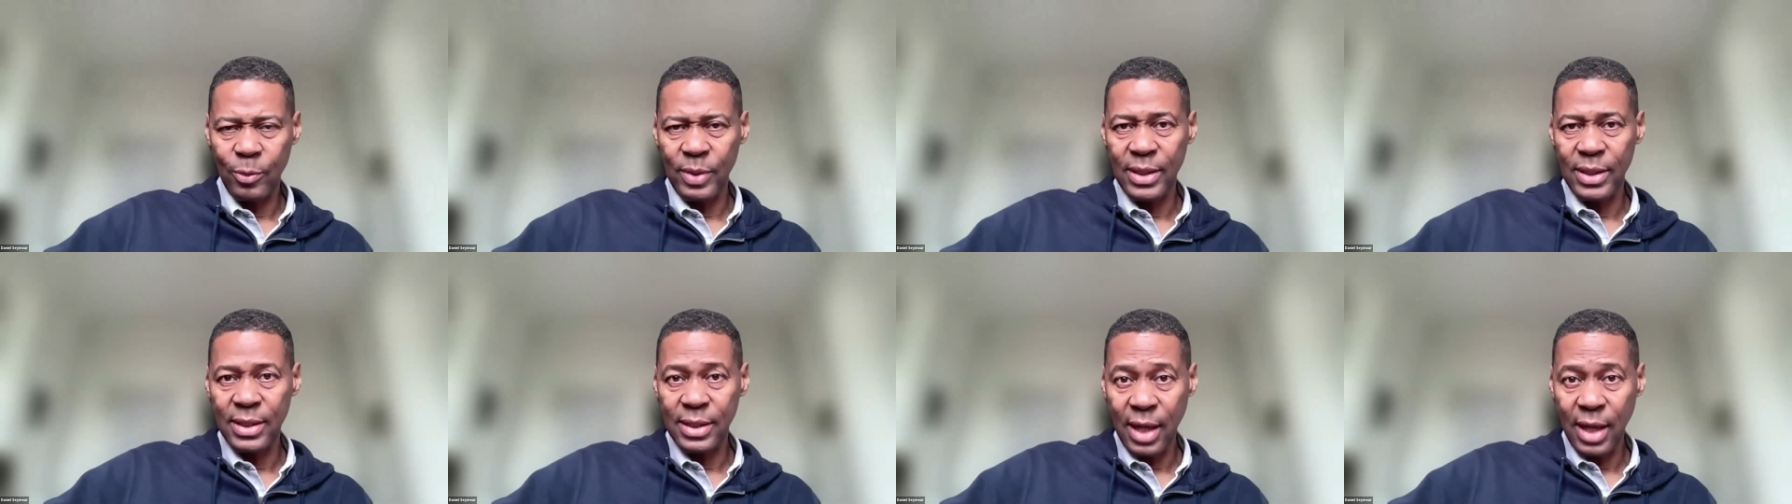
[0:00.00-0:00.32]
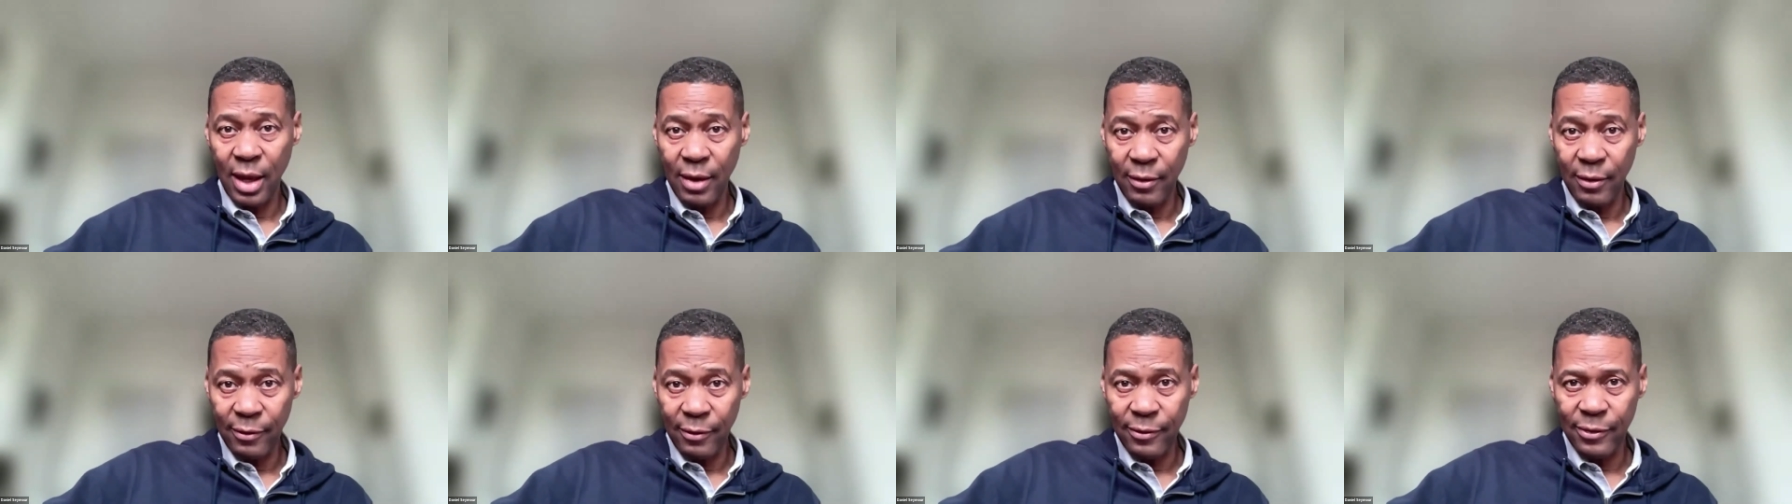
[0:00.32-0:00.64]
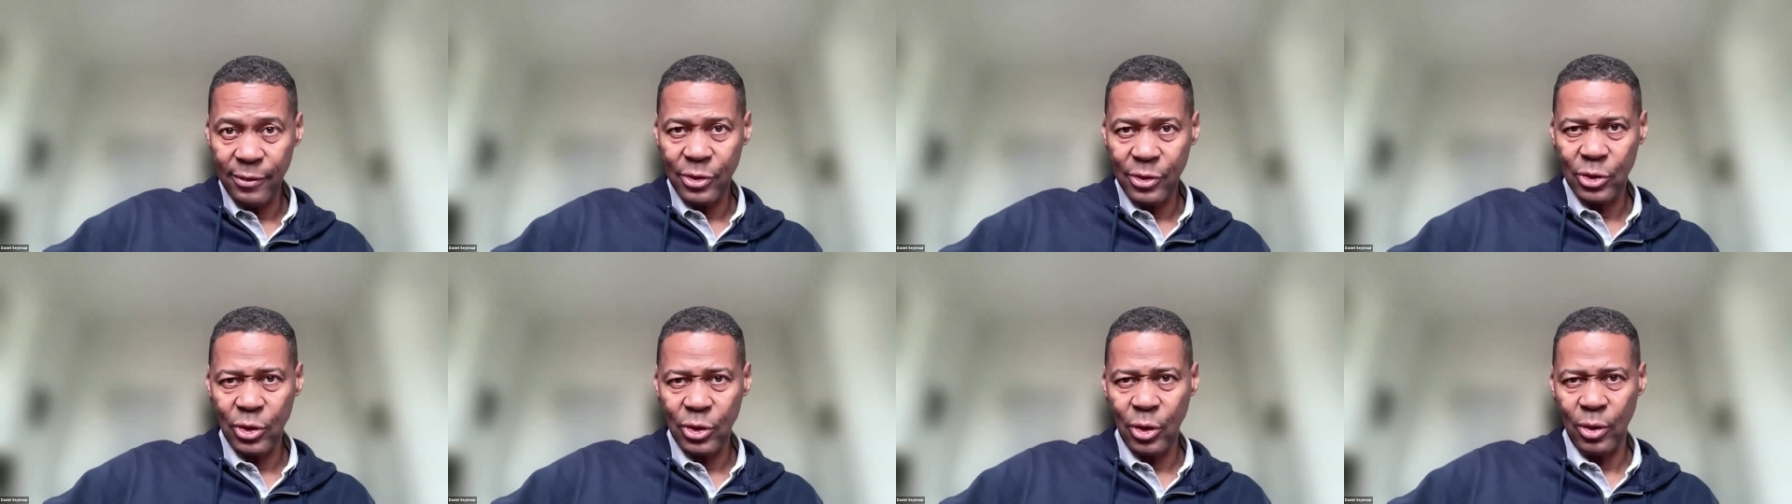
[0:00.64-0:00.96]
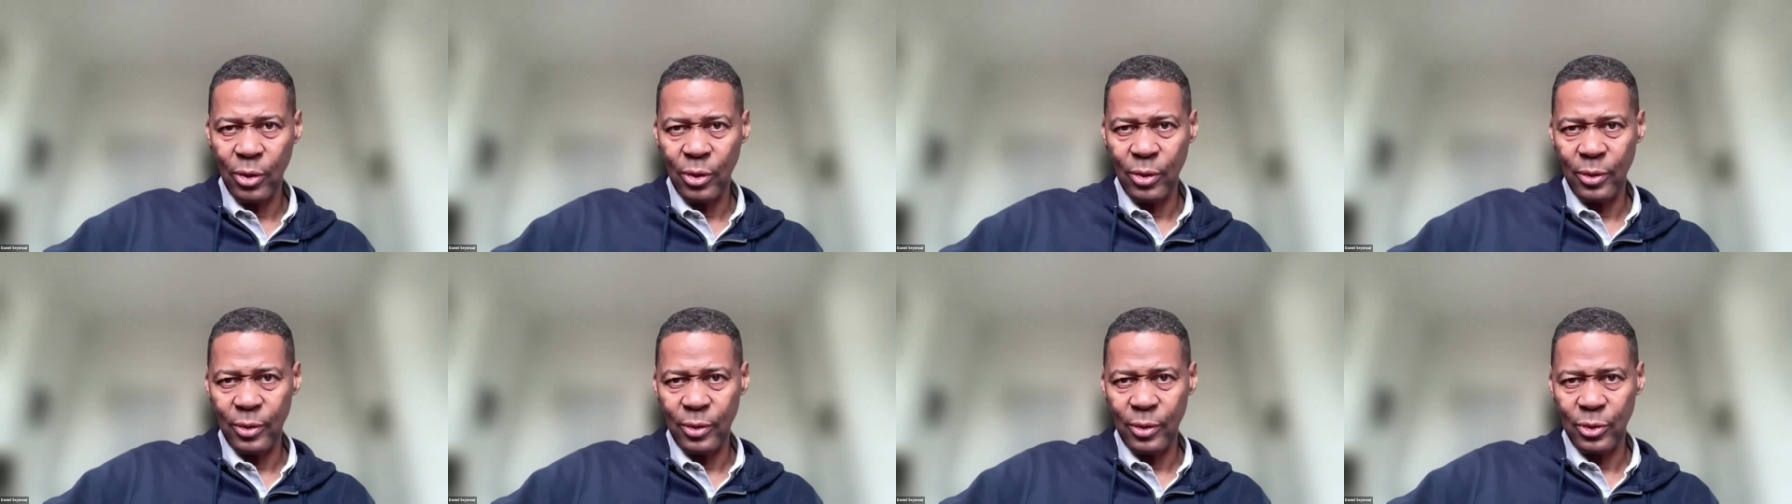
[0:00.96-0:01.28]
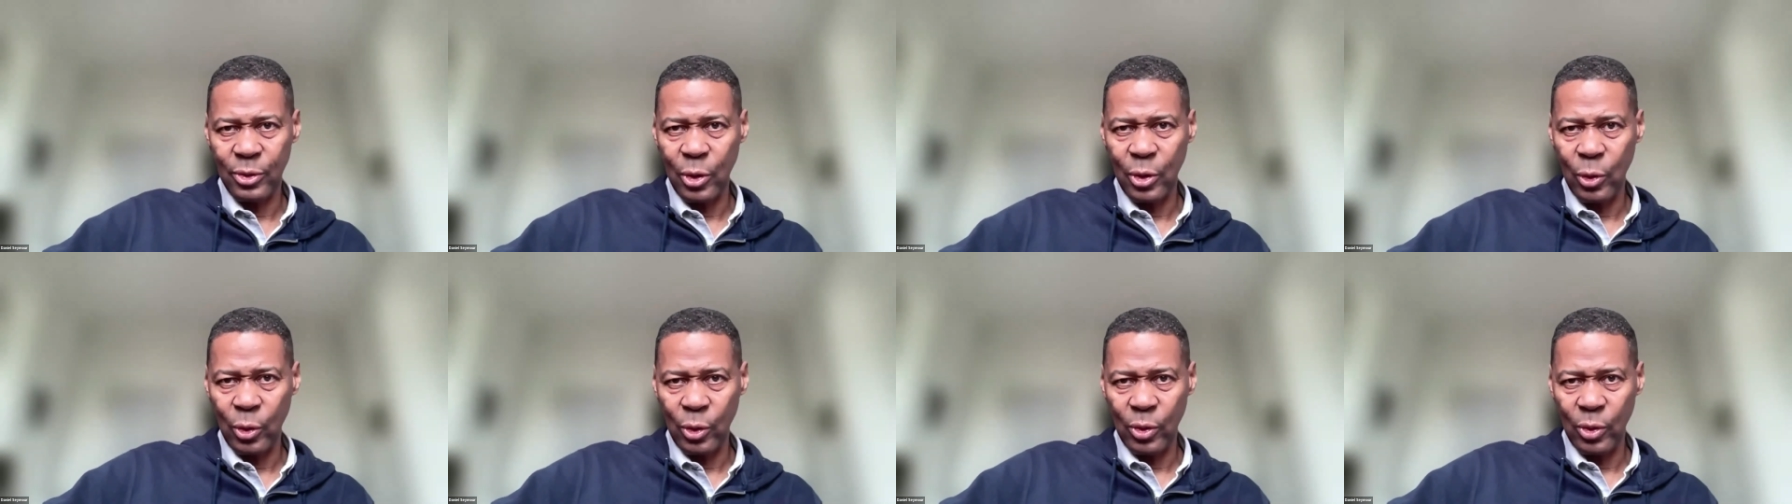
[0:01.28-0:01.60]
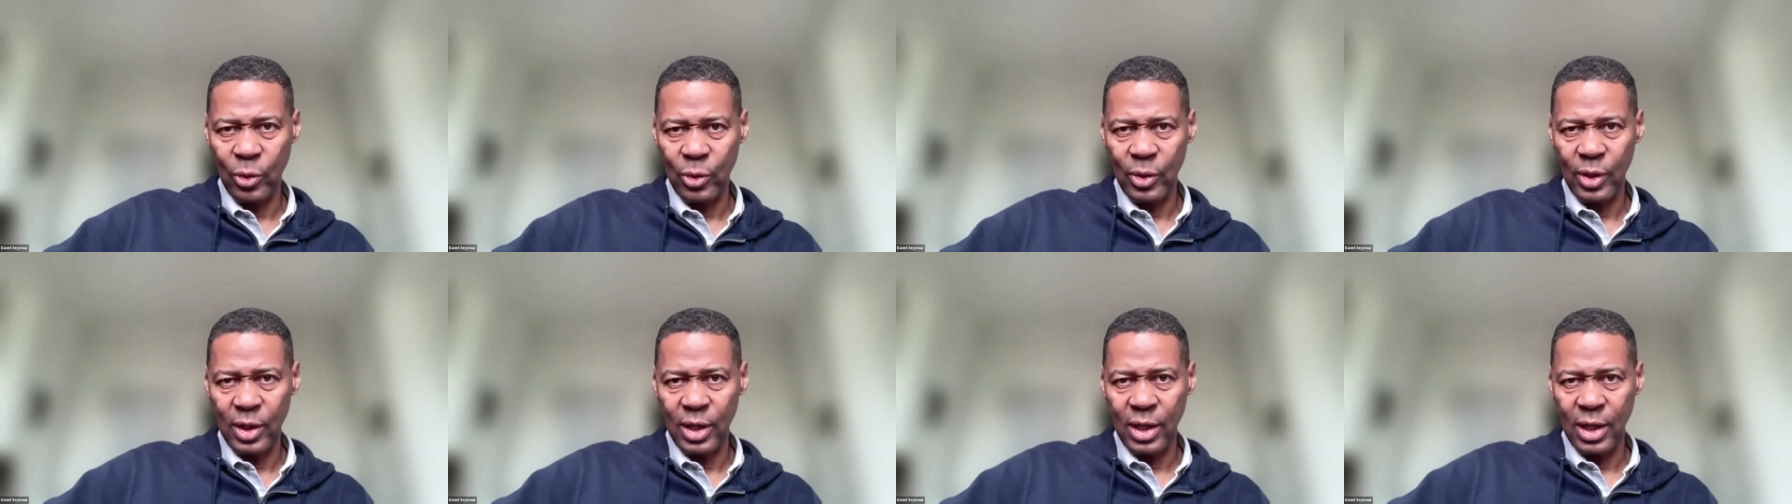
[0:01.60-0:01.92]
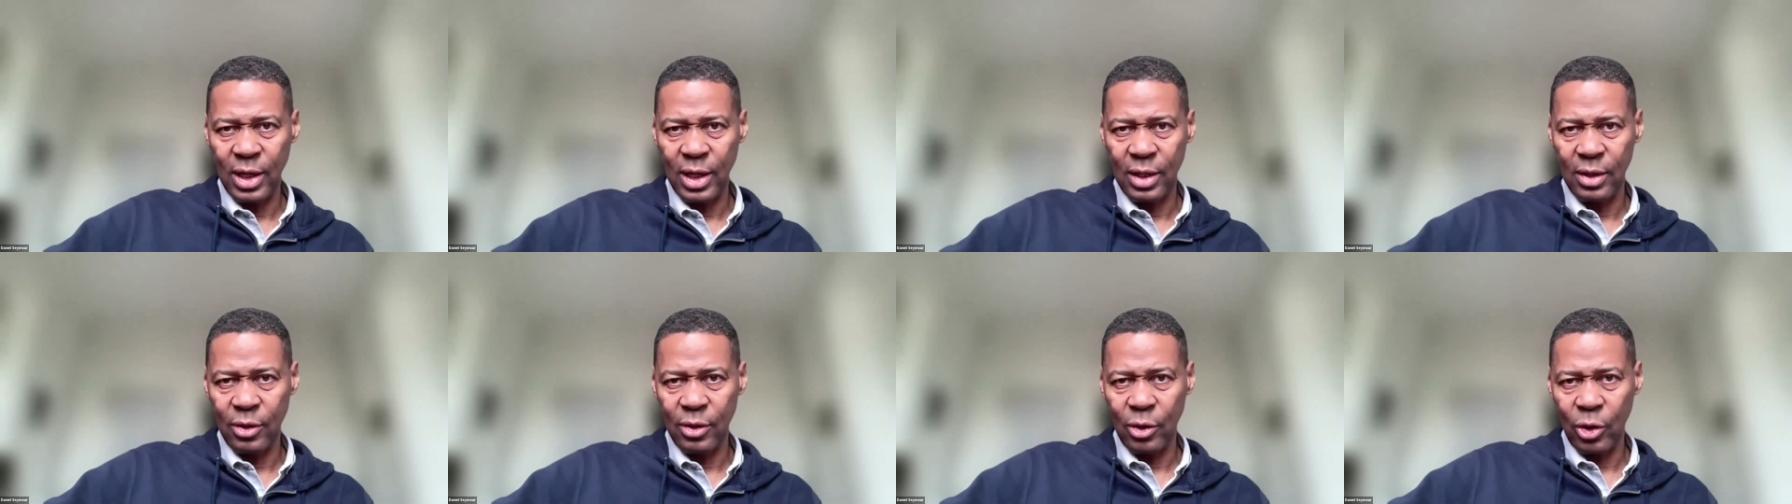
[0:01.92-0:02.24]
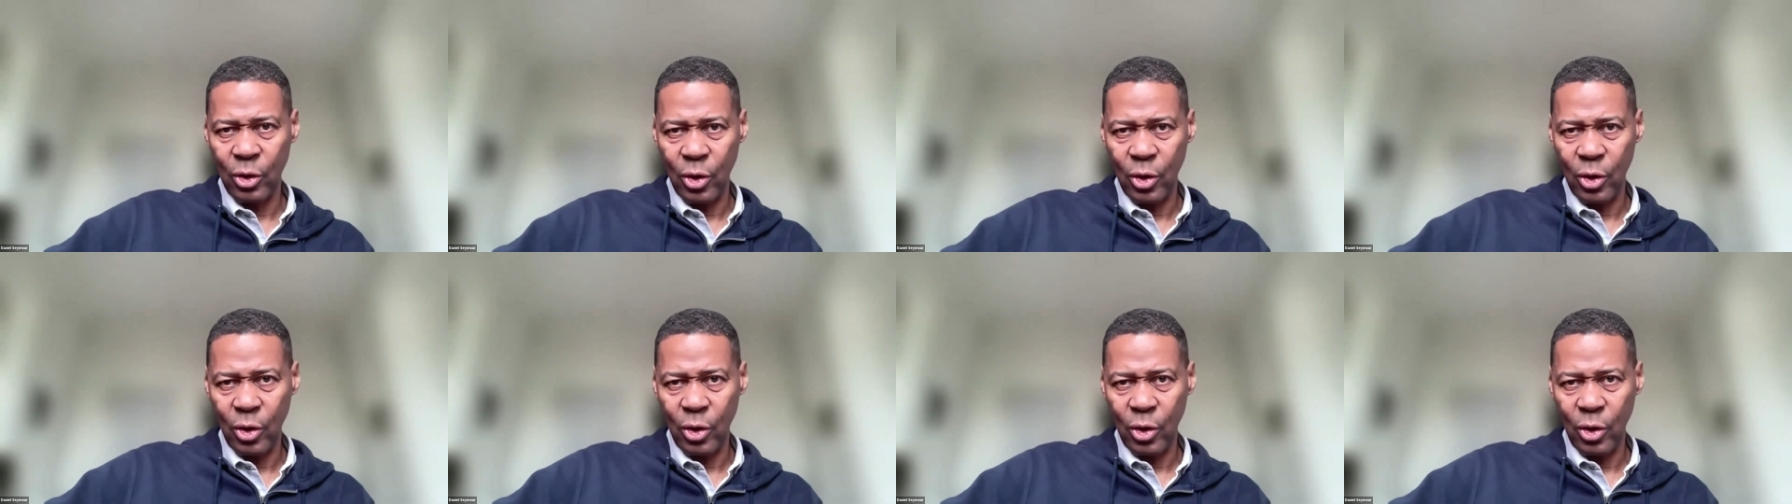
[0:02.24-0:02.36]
be safe. So in